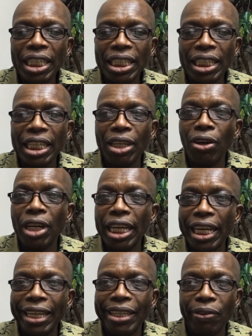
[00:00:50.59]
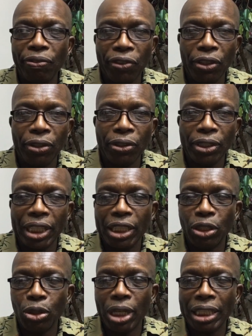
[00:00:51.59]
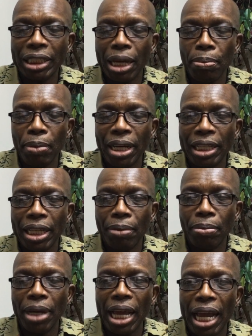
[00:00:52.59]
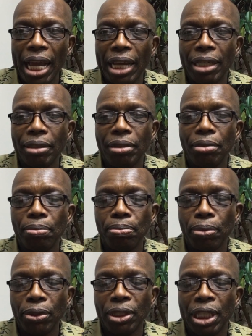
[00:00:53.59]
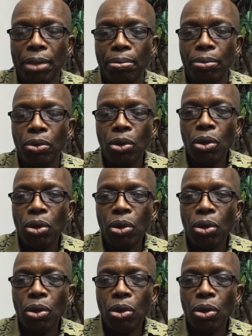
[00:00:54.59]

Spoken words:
they don't get the videos as soon as I make them and post them